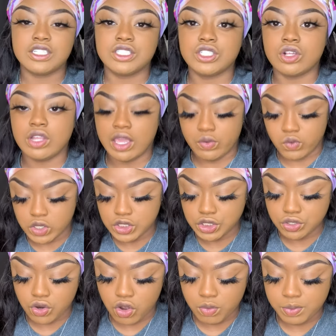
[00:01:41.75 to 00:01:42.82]
So like once
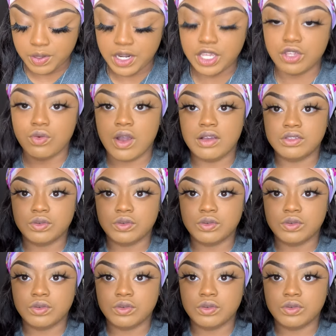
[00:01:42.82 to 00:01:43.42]
you open it, you won't have